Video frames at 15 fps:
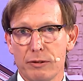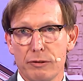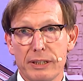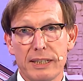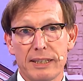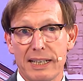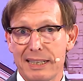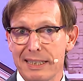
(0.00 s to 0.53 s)
You
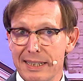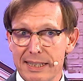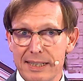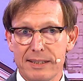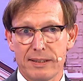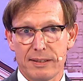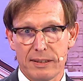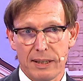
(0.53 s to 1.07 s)
need at
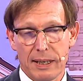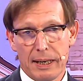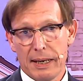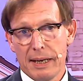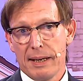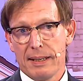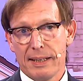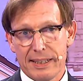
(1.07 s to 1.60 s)
least,
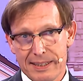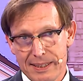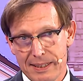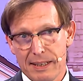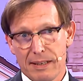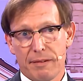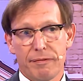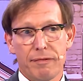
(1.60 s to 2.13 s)
let's
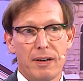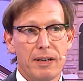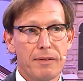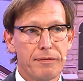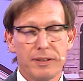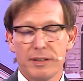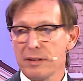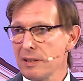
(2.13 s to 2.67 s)
say, 5-year